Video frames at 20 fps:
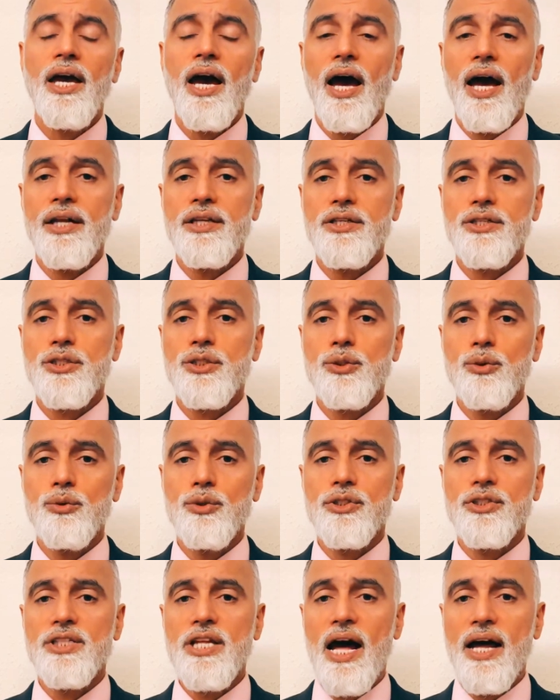And as soon
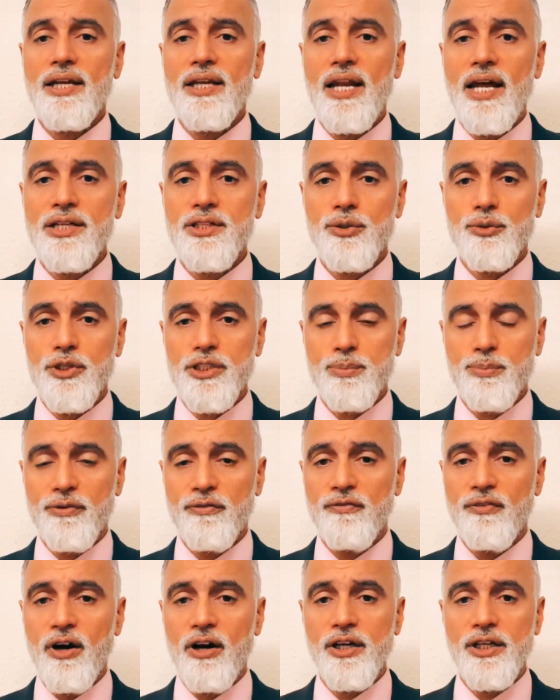as that letter is
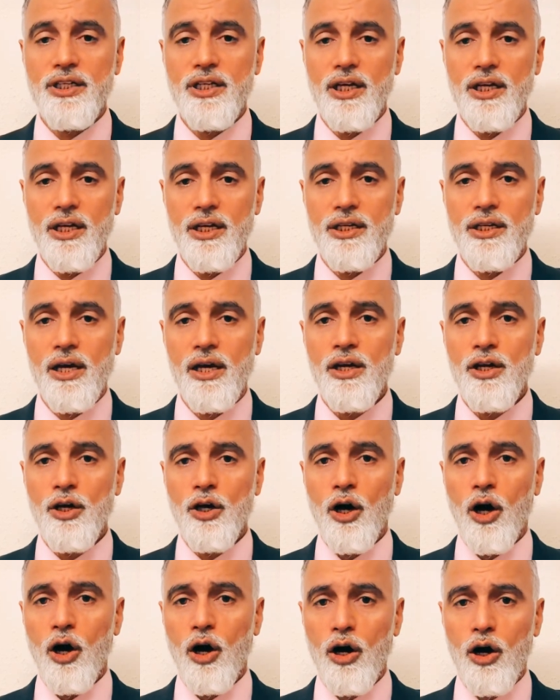provided,
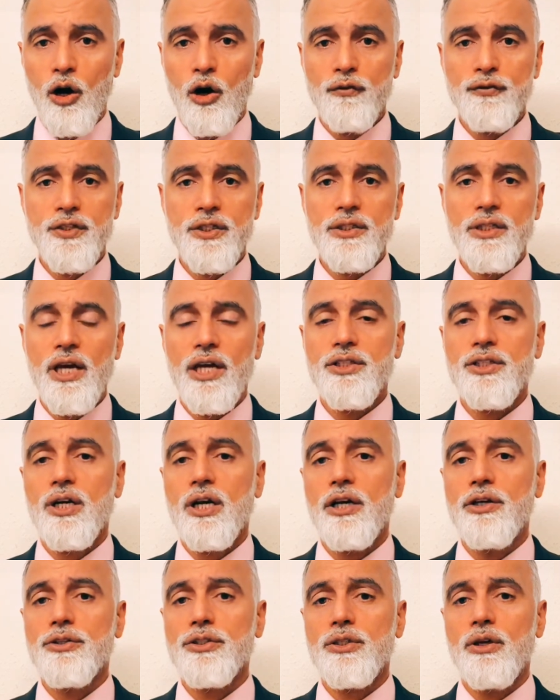often the entry
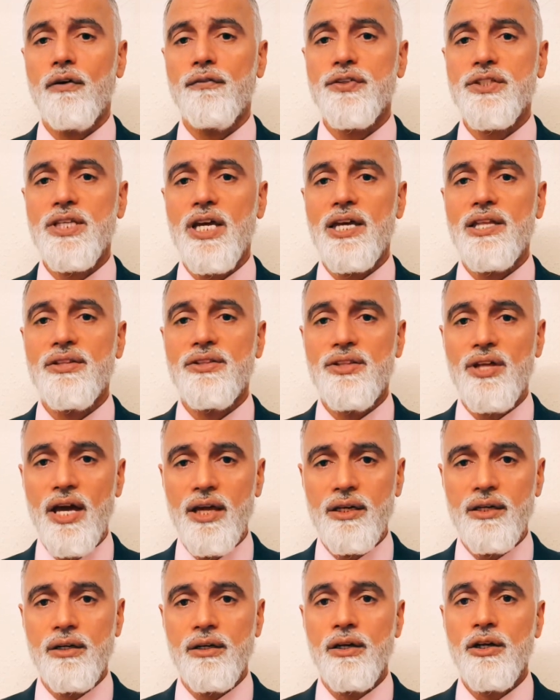clearance officer
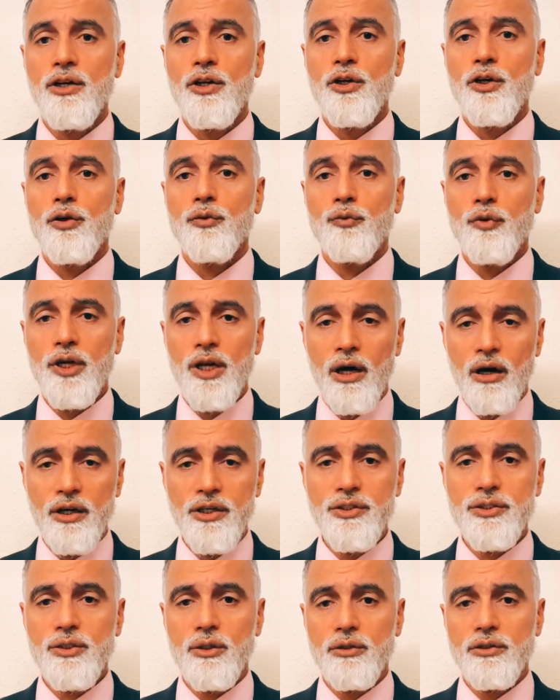then
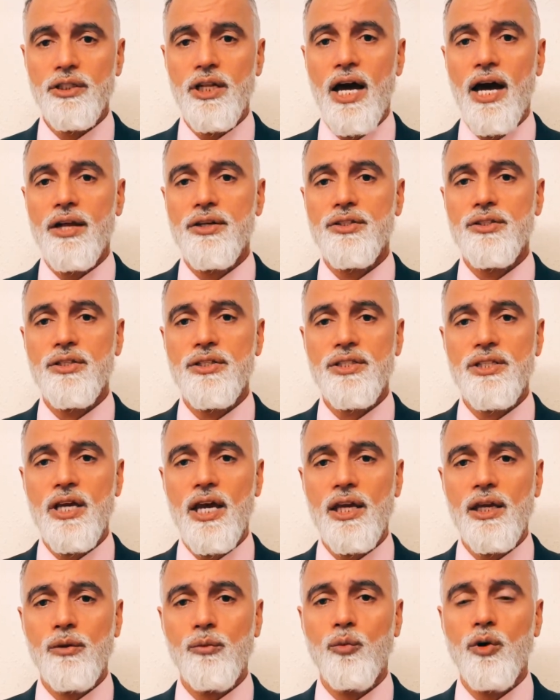relies on that to
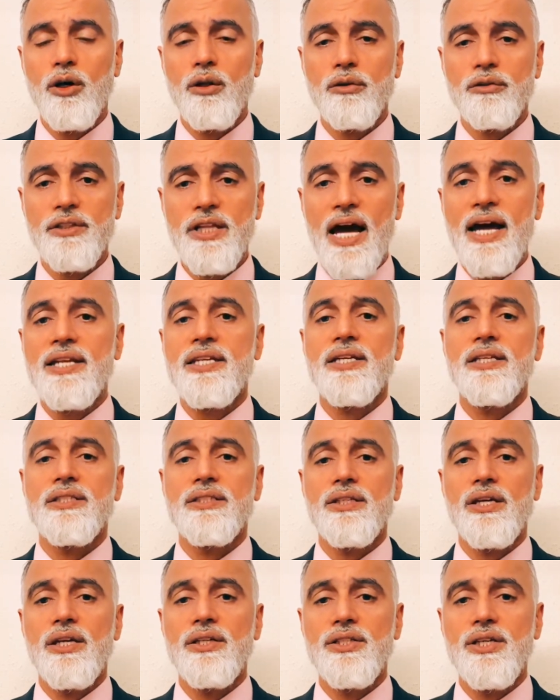say, well, that is
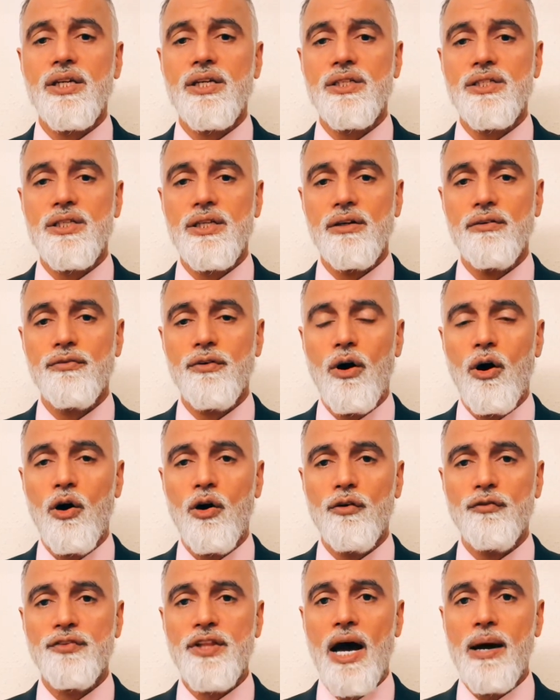indicative
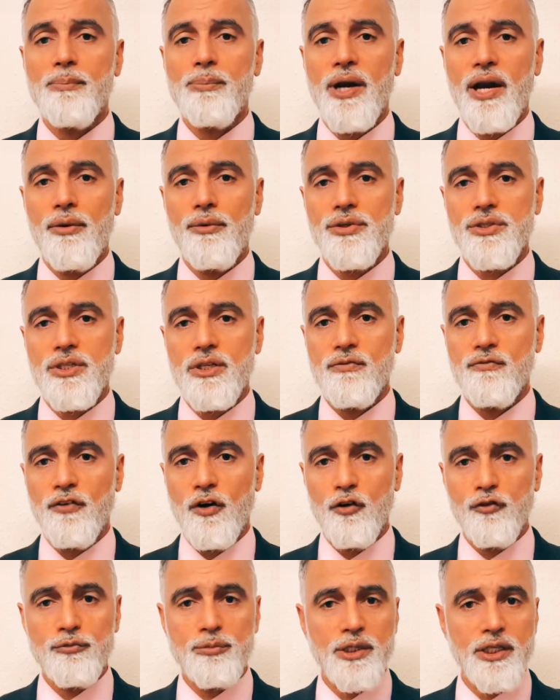of that parent's
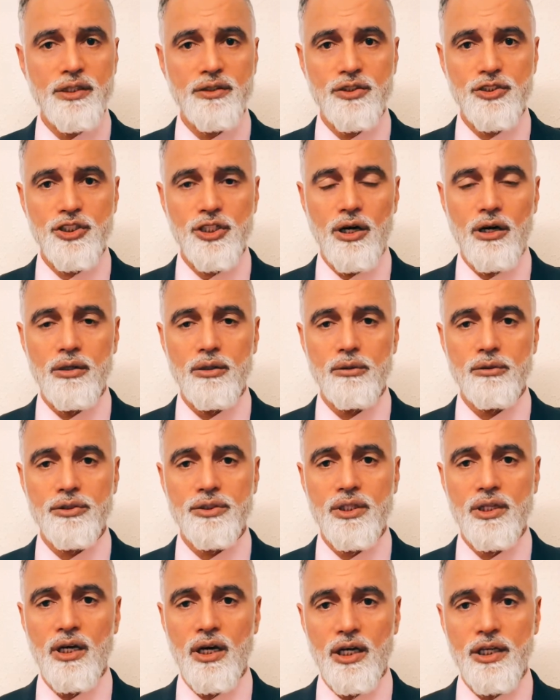involvement in the
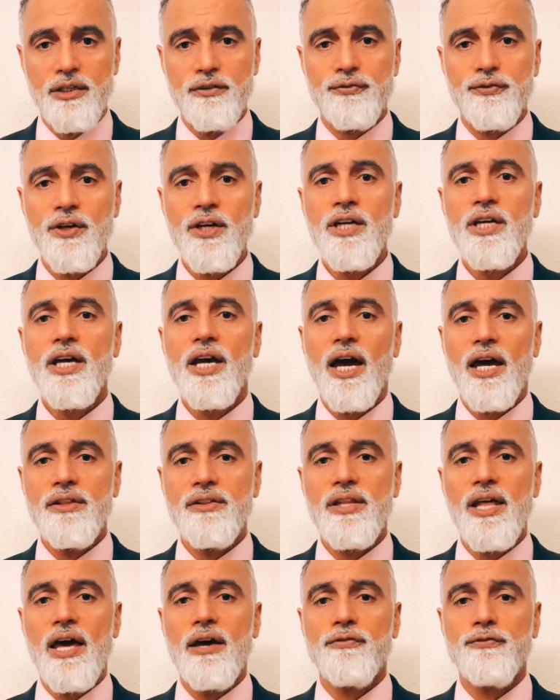child's life,
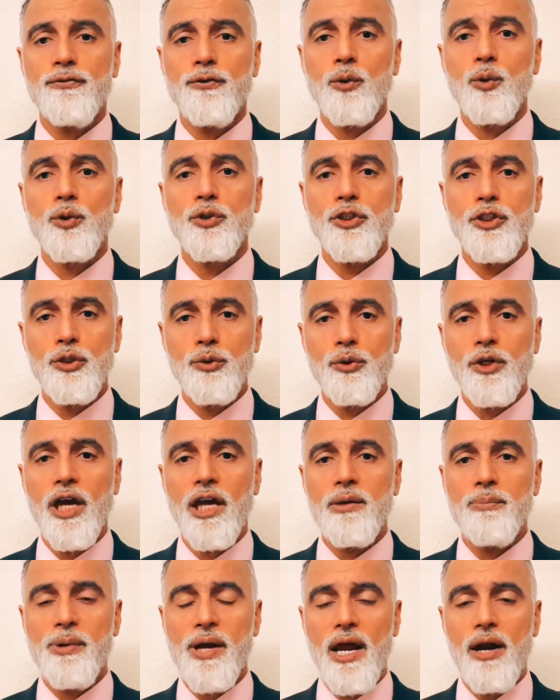and therefore the
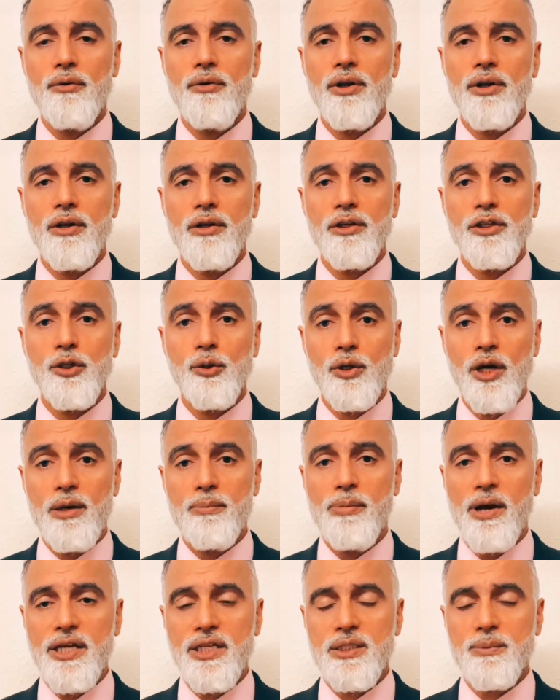
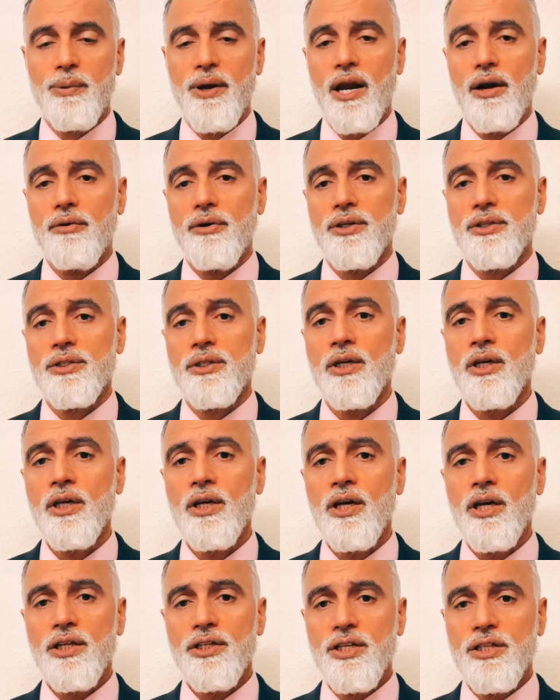UK-based parent
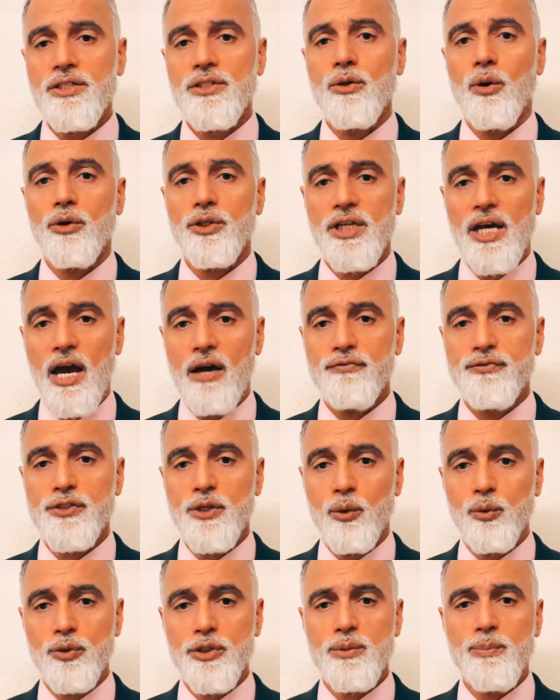does not have
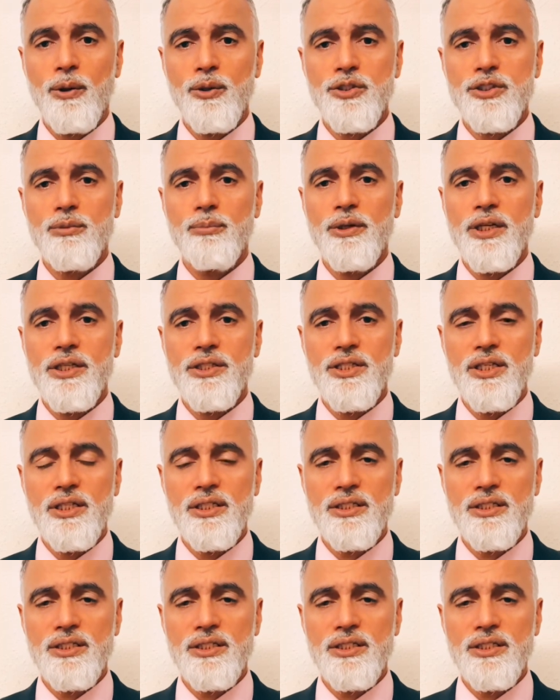sole responsibility.